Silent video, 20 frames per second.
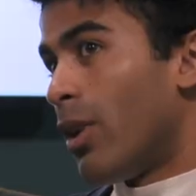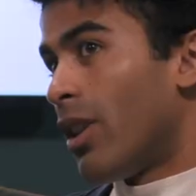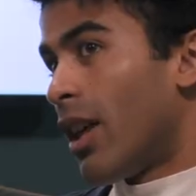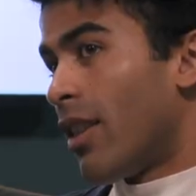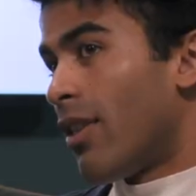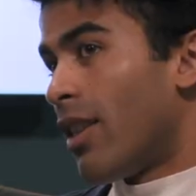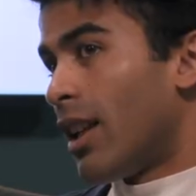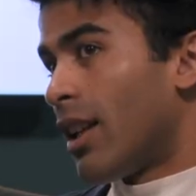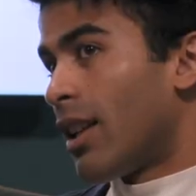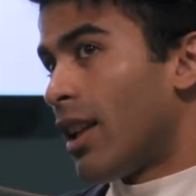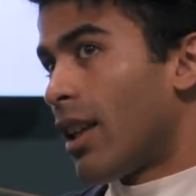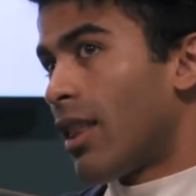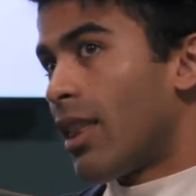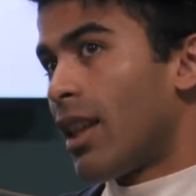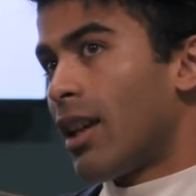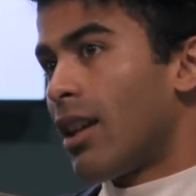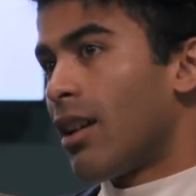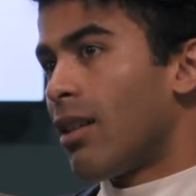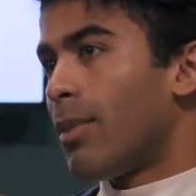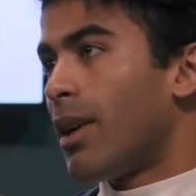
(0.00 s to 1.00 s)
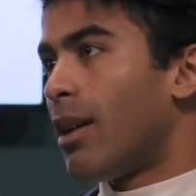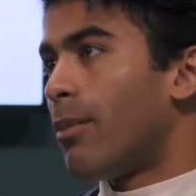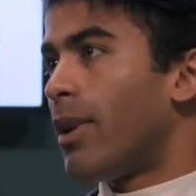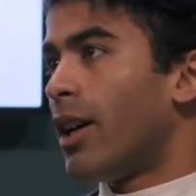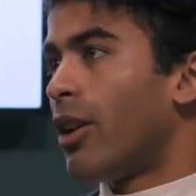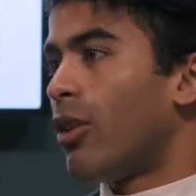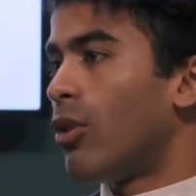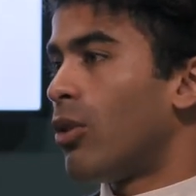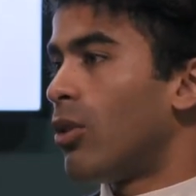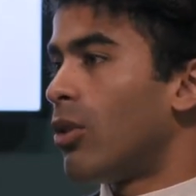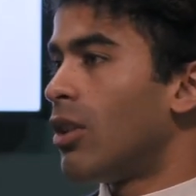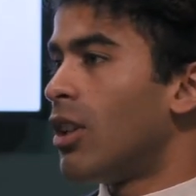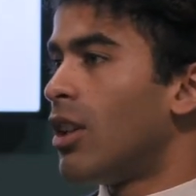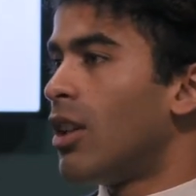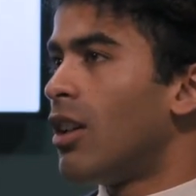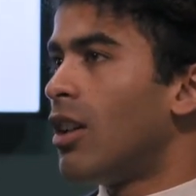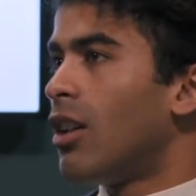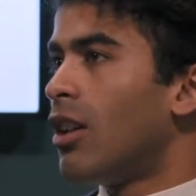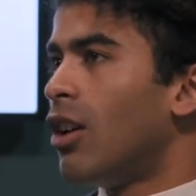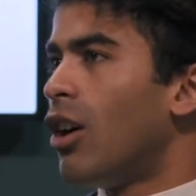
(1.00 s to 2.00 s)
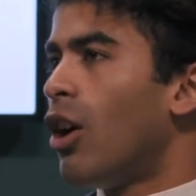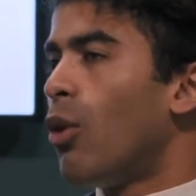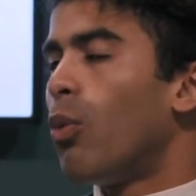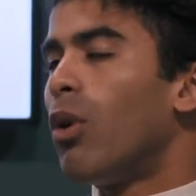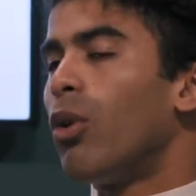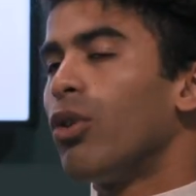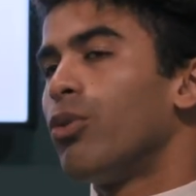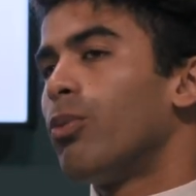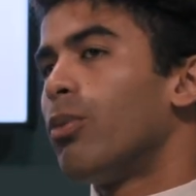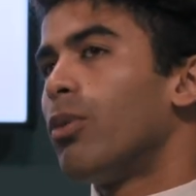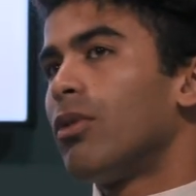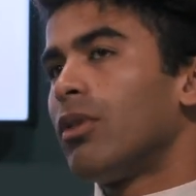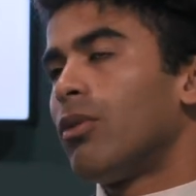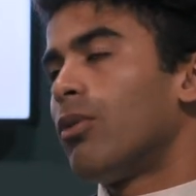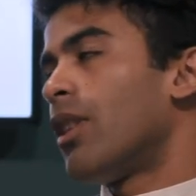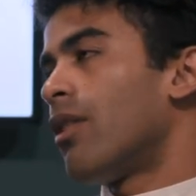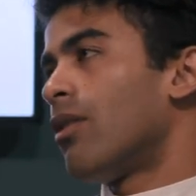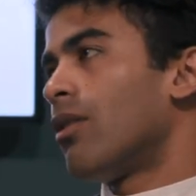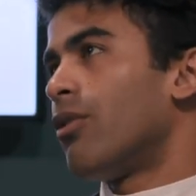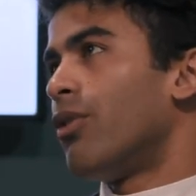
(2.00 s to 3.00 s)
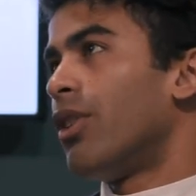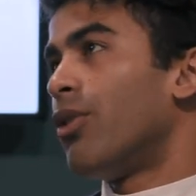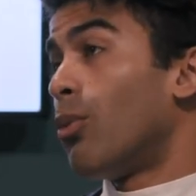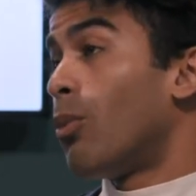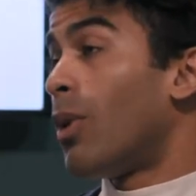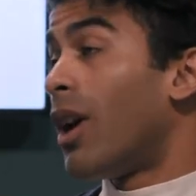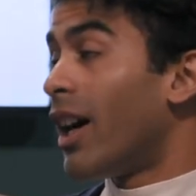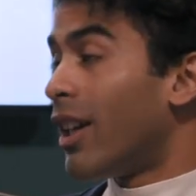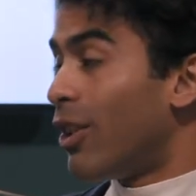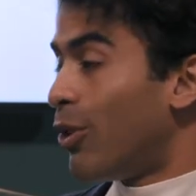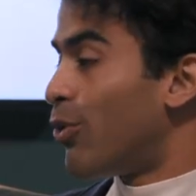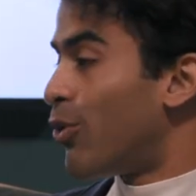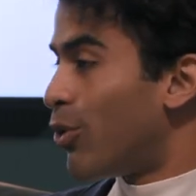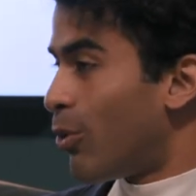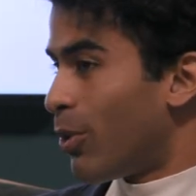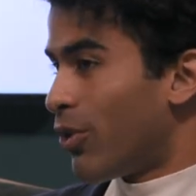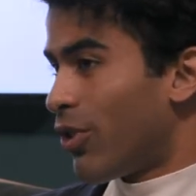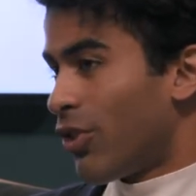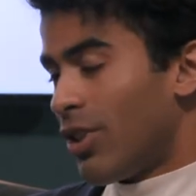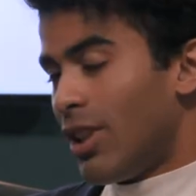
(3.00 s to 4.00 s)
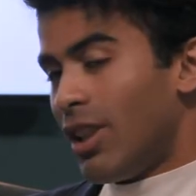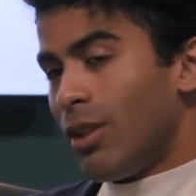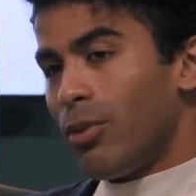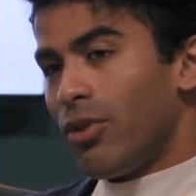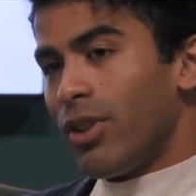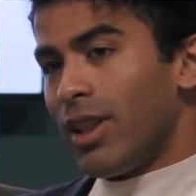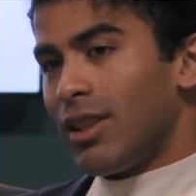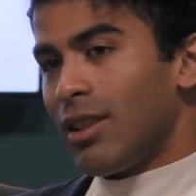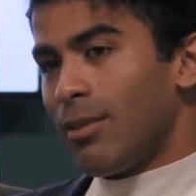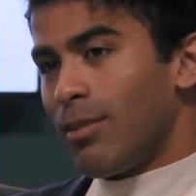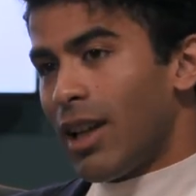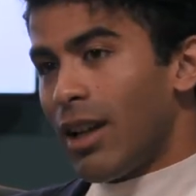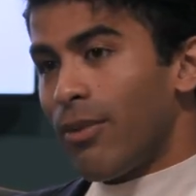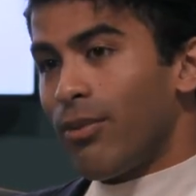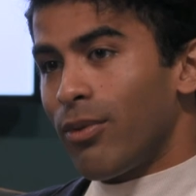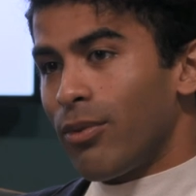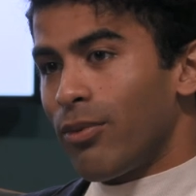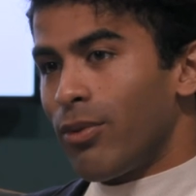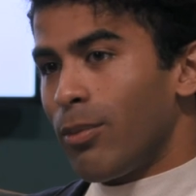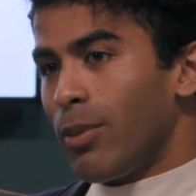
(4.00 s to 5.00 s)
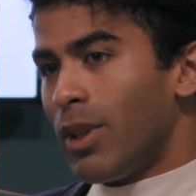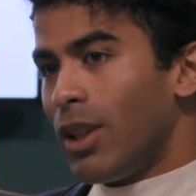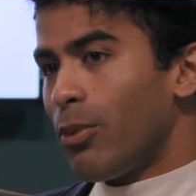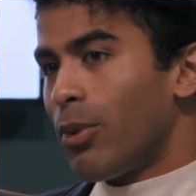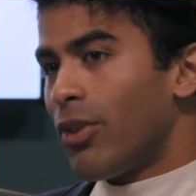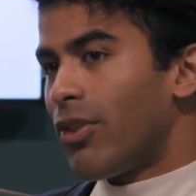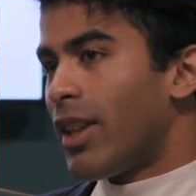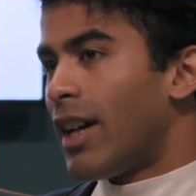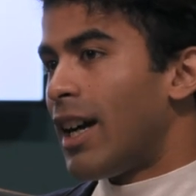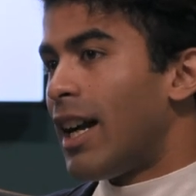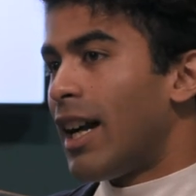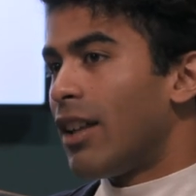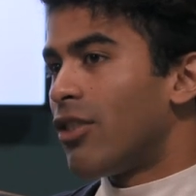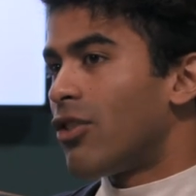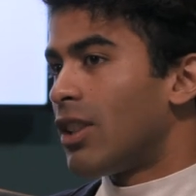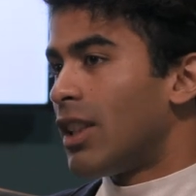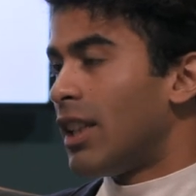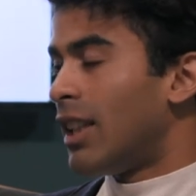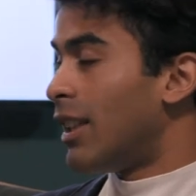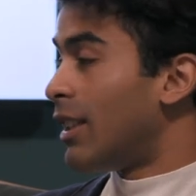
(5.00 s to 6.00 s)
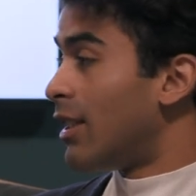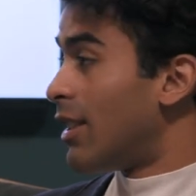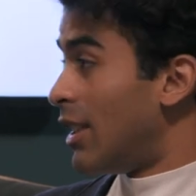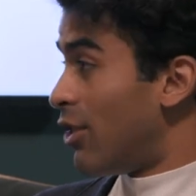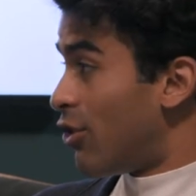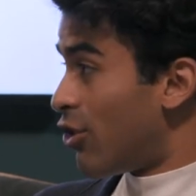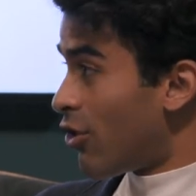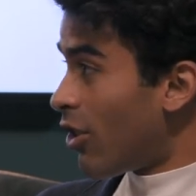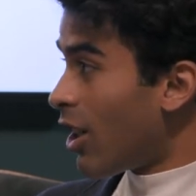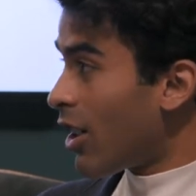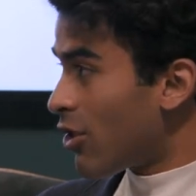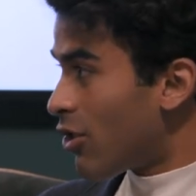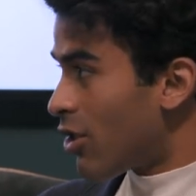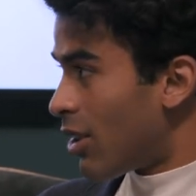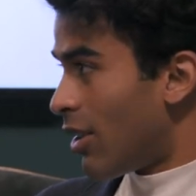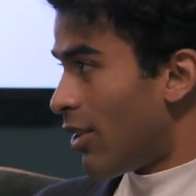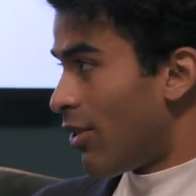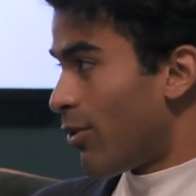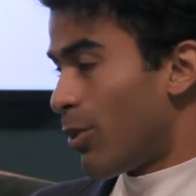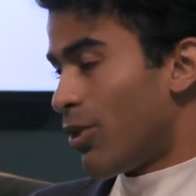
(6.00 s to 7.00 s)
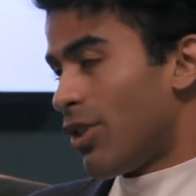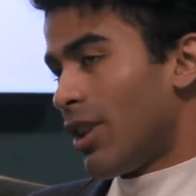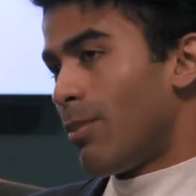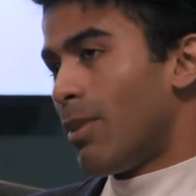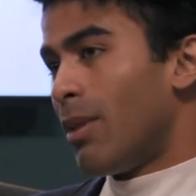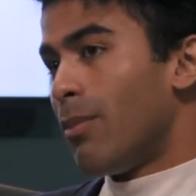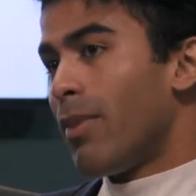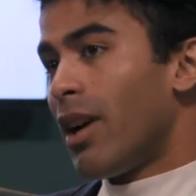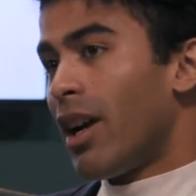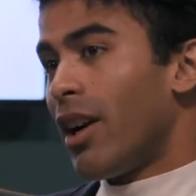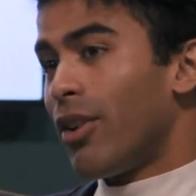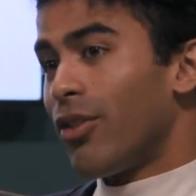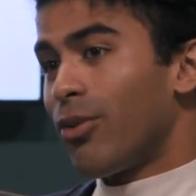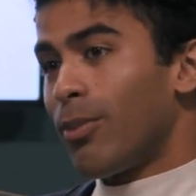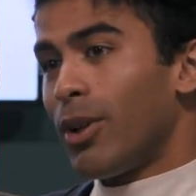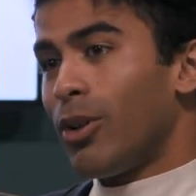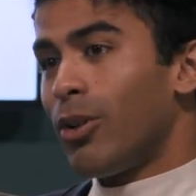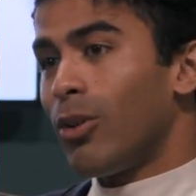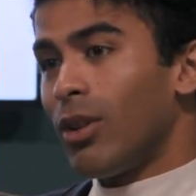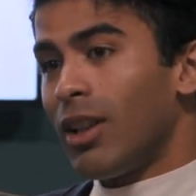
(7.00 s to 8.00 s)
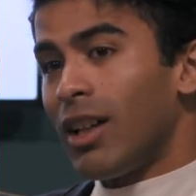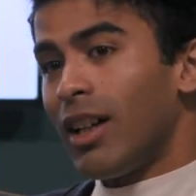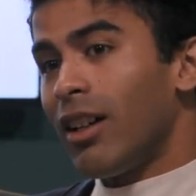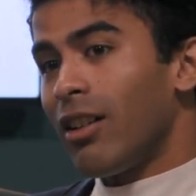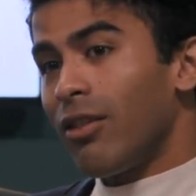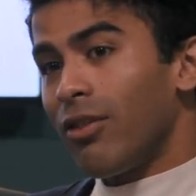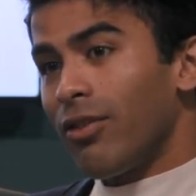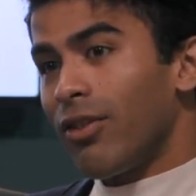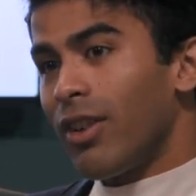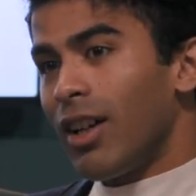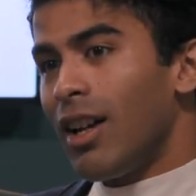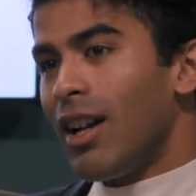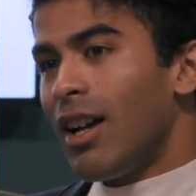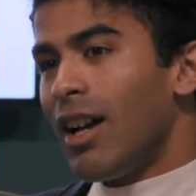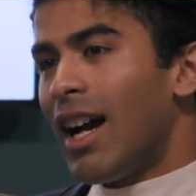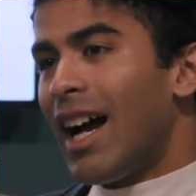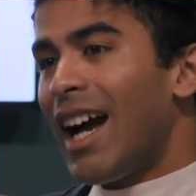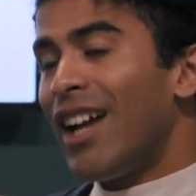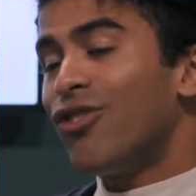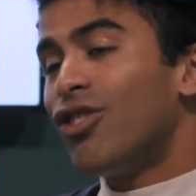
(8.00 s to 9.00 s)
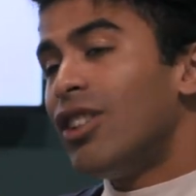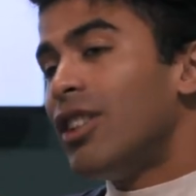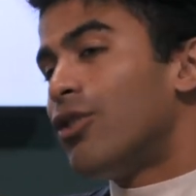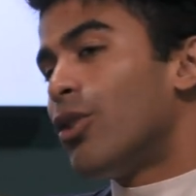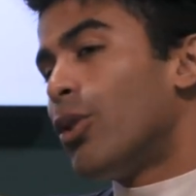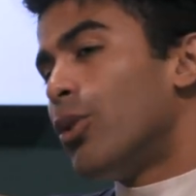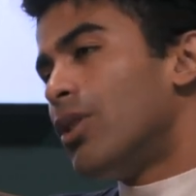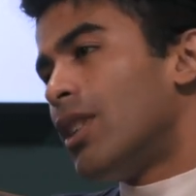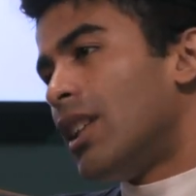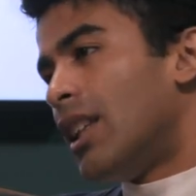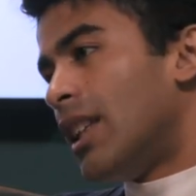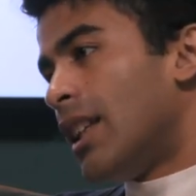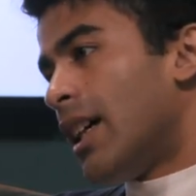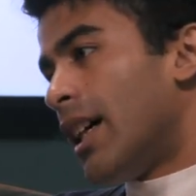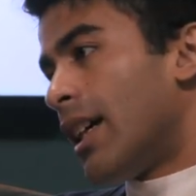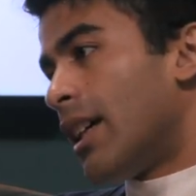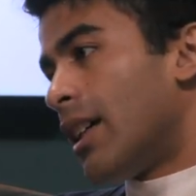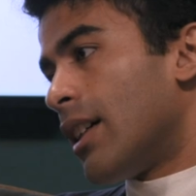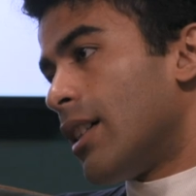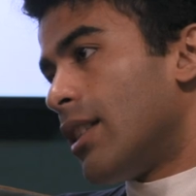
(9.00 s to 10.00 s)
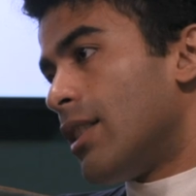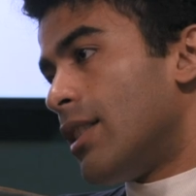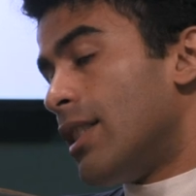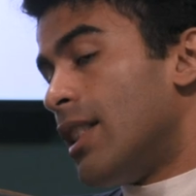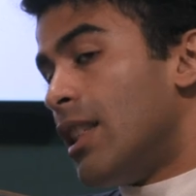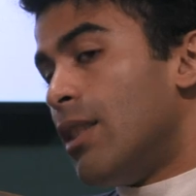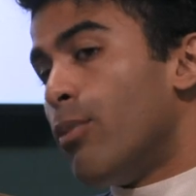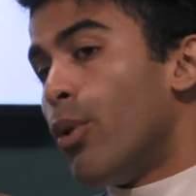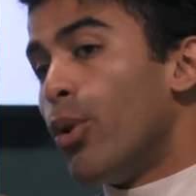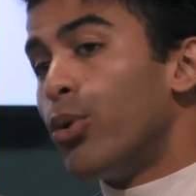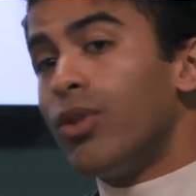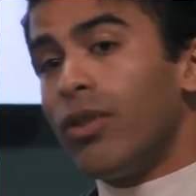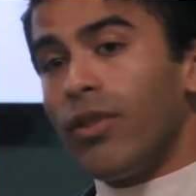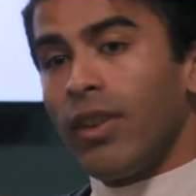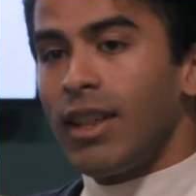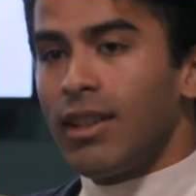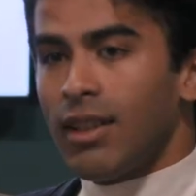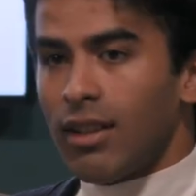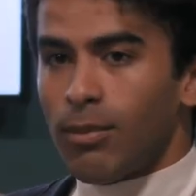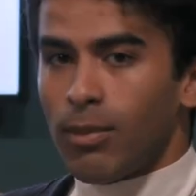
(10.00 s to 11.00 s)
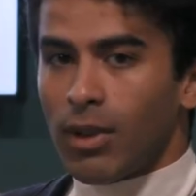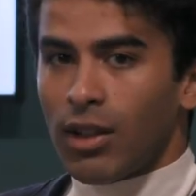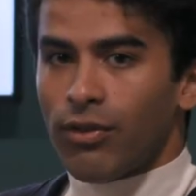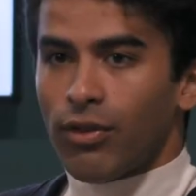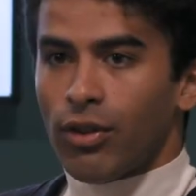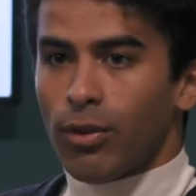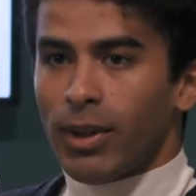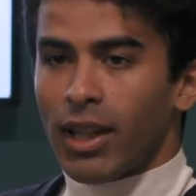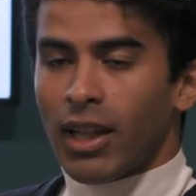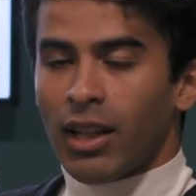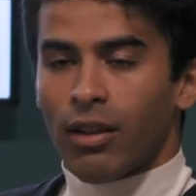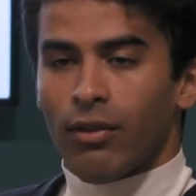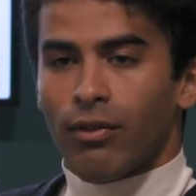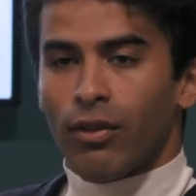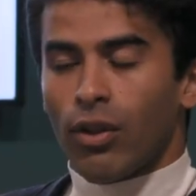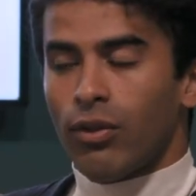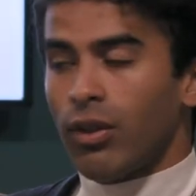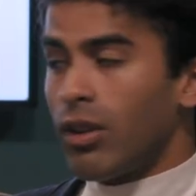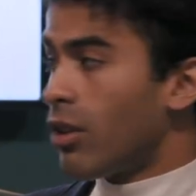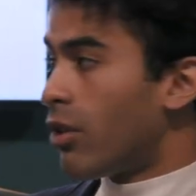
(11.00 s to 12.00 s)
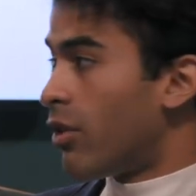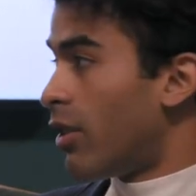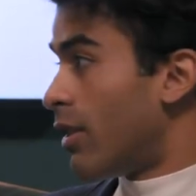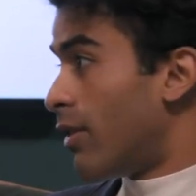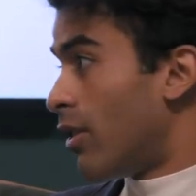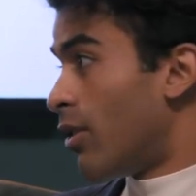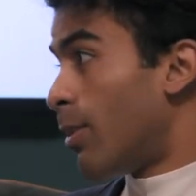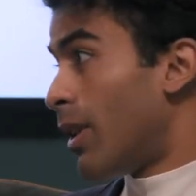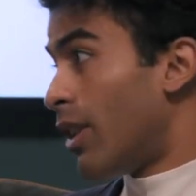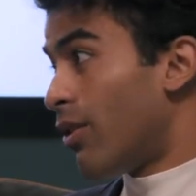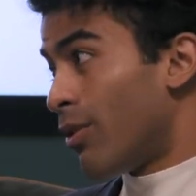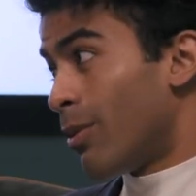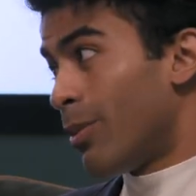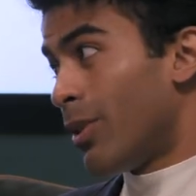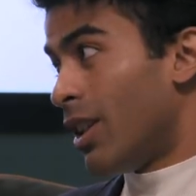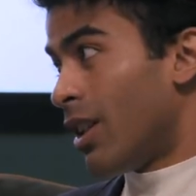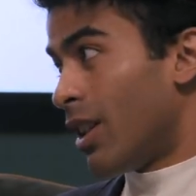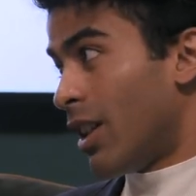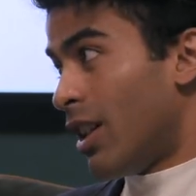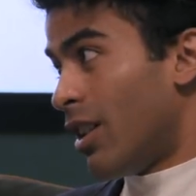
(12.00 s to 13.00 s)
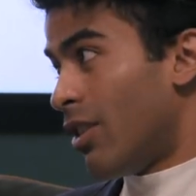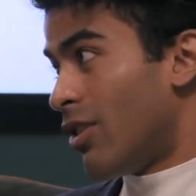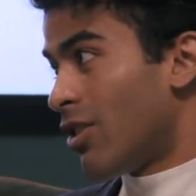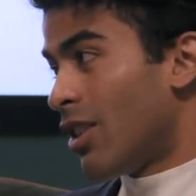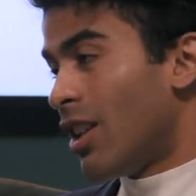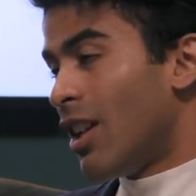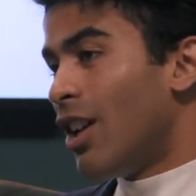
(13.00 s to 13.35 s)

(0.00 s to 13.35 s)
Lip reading: with. I think, like, thinking about my whole, the reason why YouTube was such a liberating platform for me was that actually these structures, which had been barriers my whole life, actually totally like demotivated me from getting involved in the creative space from a young age.